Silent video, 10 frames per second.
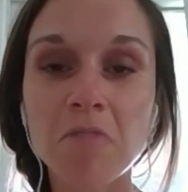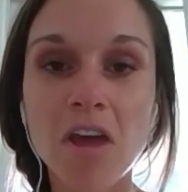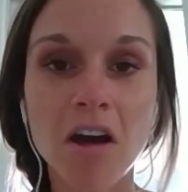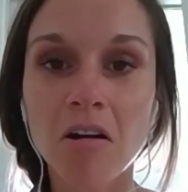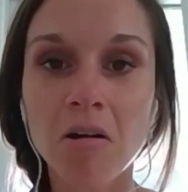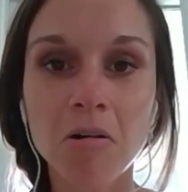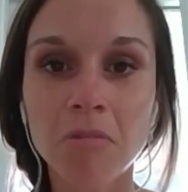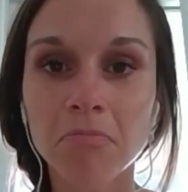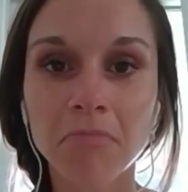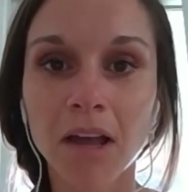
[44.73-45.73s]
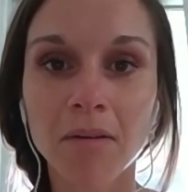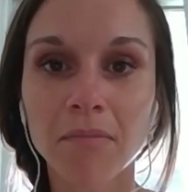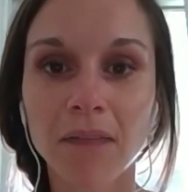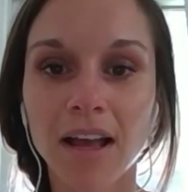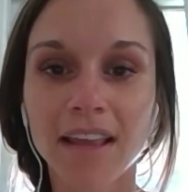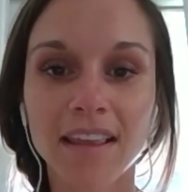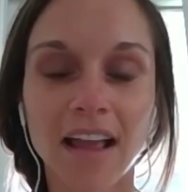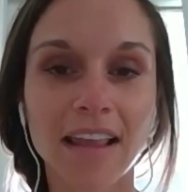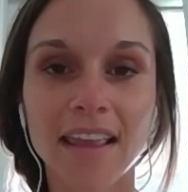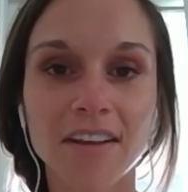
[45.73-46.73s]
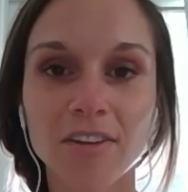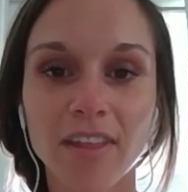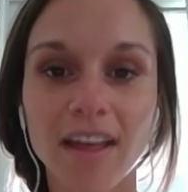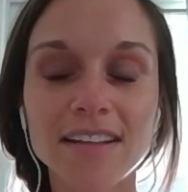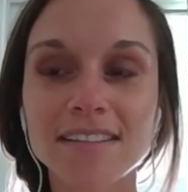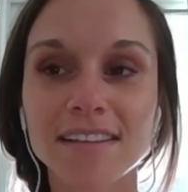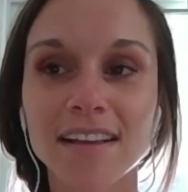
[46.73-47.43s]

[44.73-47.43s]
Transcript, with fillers: no, I'm, I, I can't do that.